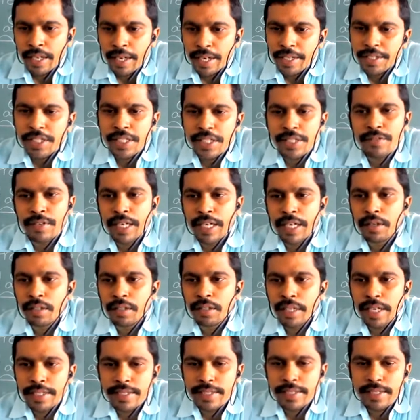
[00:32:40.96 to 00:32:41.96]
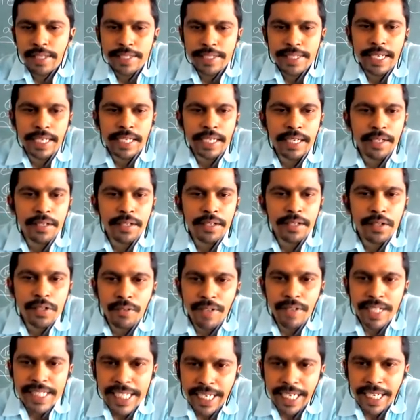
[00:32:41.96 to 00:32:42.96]
Hertz, very good. Yes, exactly.
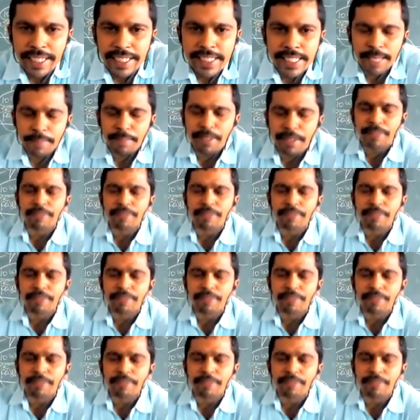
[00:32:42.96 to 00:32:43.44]
So once again, the same